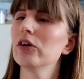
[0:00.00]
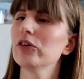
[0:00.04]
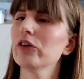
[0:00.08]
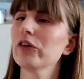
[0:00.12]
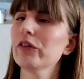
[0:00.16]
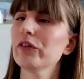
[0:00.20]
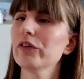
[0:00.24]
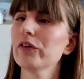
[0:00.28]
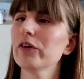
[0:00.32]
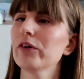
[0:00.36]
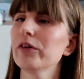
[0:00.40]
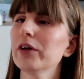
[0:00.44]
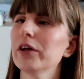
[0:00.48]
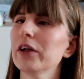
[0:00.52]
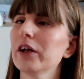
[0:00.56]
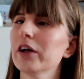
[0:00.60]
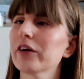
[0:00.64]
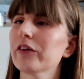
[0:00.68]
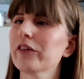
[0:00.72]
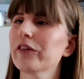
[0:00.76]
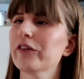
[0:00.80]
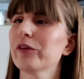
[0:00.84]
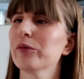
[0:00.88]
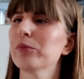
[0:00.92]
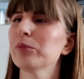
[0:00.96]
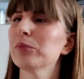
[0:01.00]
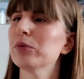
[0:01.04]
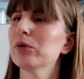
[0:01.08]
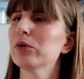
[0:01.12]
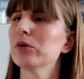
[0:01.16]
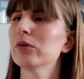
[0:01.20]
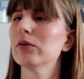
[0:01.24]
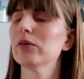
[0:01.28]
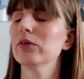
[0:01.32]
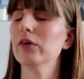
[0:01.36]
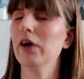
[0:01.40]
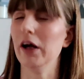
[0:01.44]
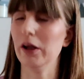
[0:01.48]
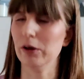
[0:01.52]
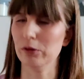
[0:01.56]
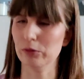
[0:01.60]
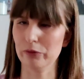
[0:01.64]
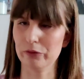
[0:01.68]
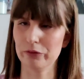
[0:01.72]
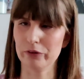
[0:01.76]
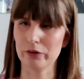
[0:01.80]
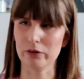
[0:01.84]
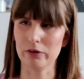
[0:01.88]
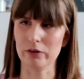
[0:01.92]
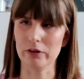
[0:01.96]
just very simple, and
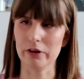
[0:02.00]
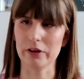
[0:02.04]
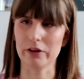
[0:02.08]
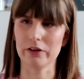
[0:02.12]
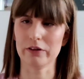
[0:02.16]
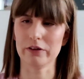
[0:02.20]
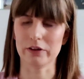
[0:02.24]
also